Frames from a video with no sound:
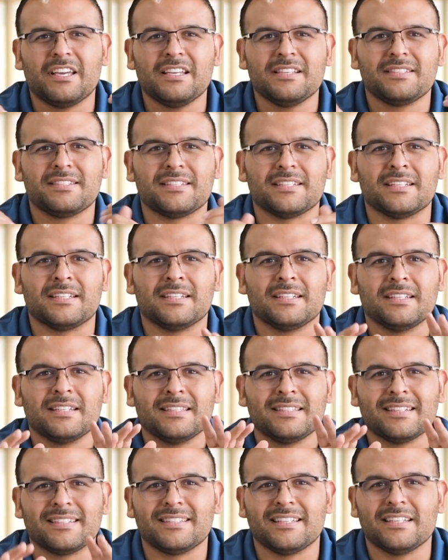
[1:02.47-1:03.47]
easy.
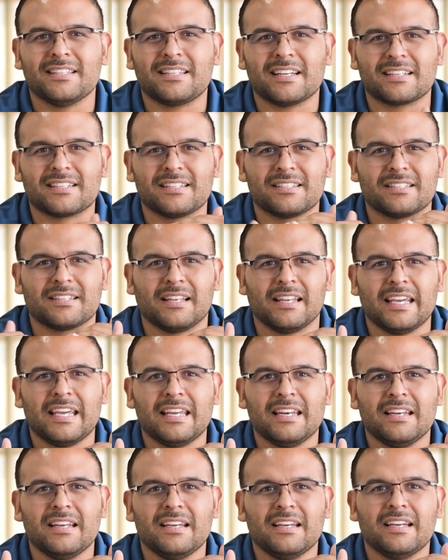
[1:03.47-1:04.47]
The syntax is
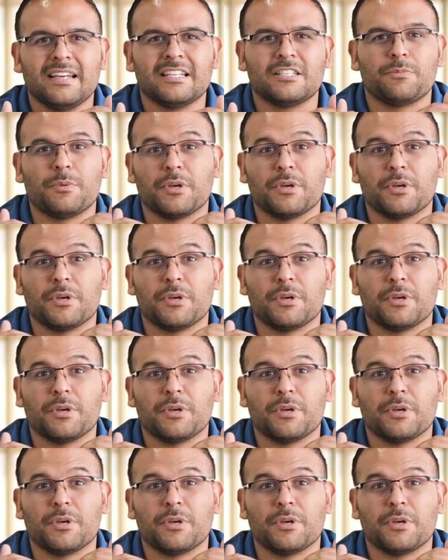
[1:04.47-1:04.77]
clean, it's